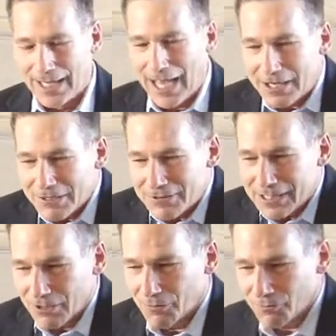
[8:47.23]
How do you
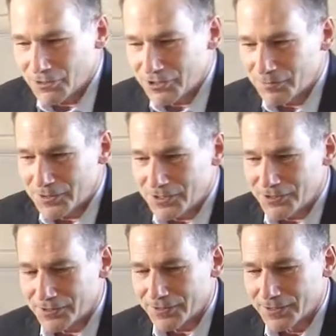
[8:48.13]
deal with rigid
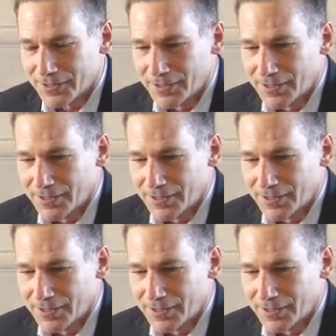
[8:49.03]
positions?